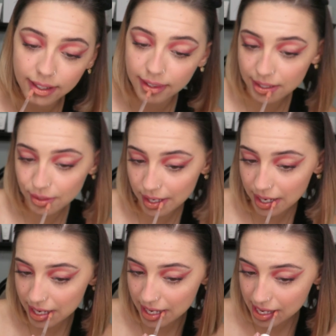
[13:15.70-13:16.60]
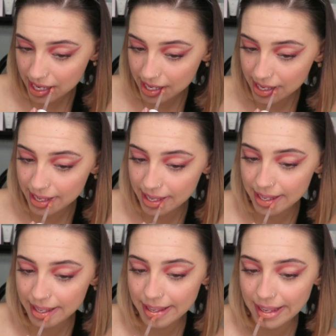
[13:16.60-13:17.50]
And that's why
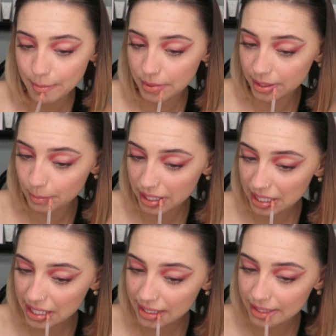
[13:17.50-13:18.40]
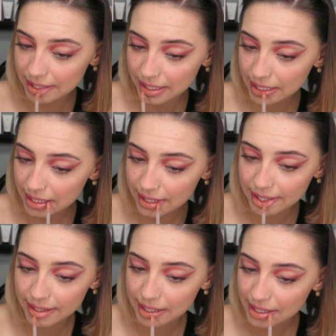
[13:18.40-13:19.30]
I put the pinky underneath,
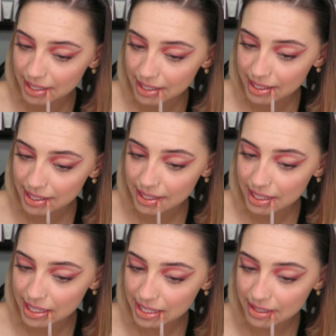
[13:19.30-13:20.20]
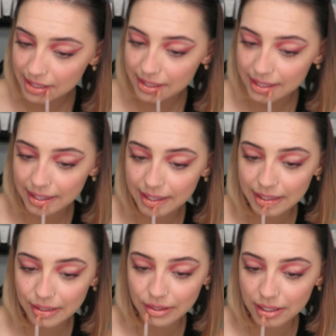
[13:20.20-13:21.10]
so it
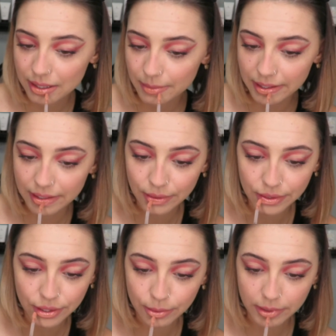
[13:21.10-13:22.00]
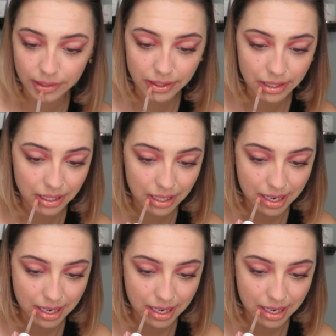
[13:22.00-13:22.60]
doesn't wash me out too much.